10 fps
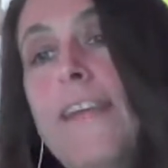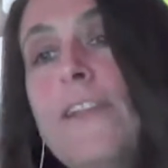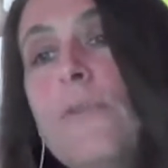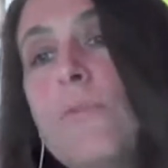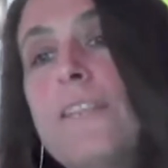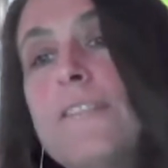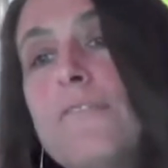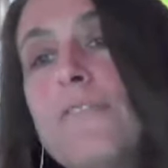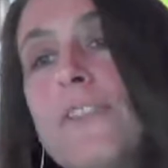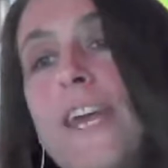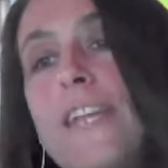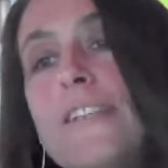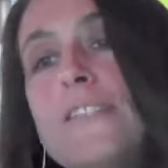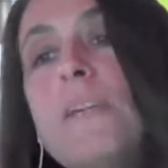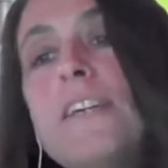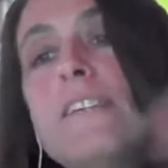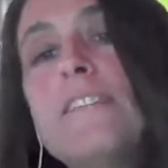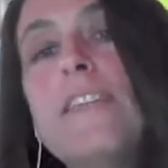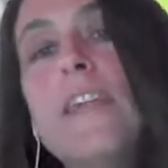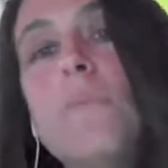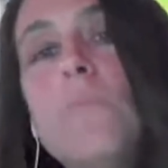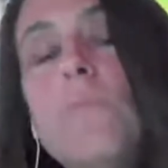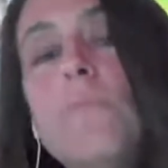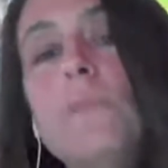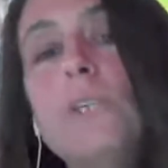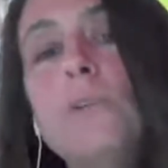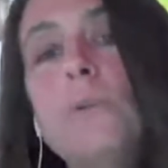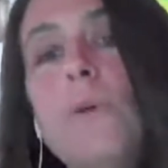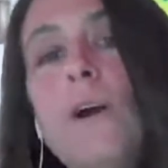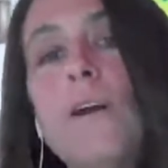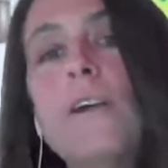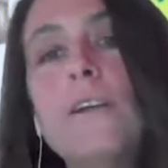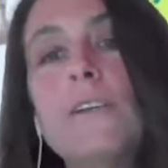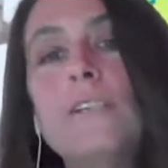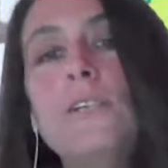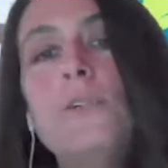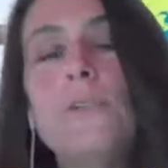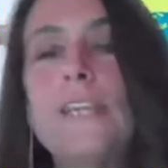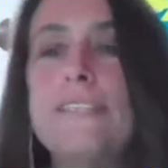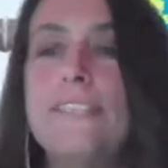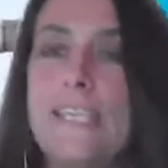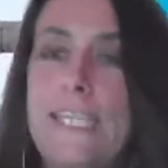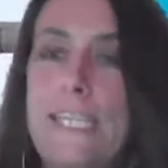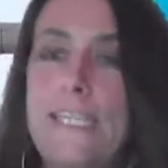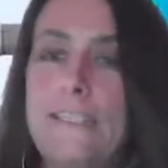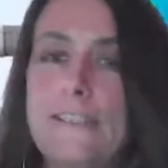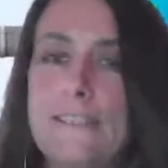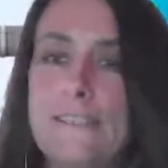And the reason for that is because you are utilizing heat